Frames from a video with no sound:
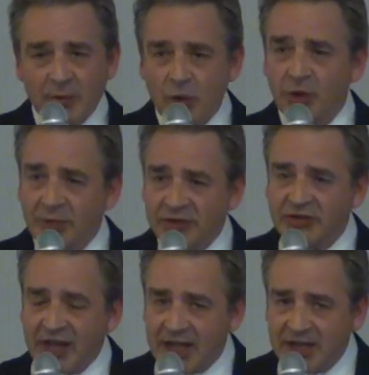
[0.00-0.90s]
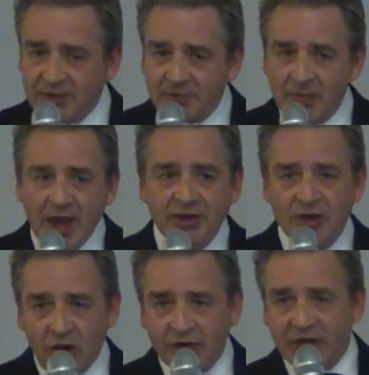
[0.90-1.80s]
will be saved by
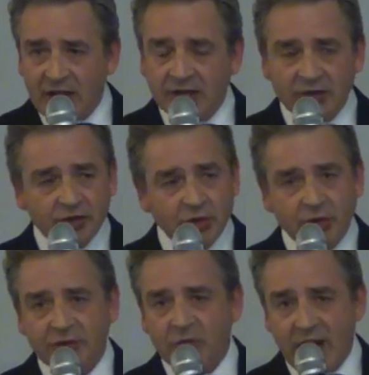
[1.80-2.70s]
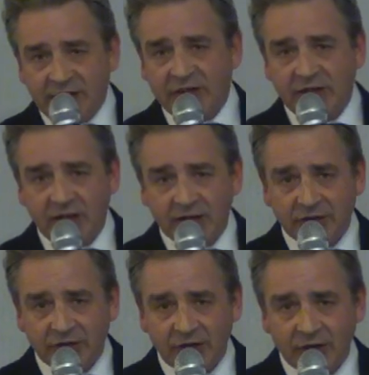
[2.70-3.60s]
not telling the truth 20
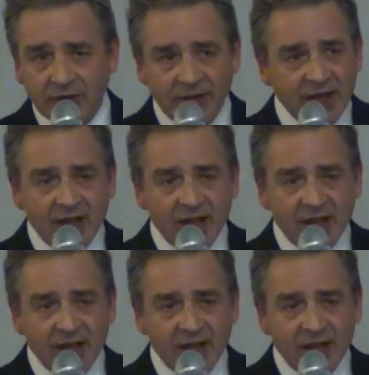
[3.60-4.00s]
years ago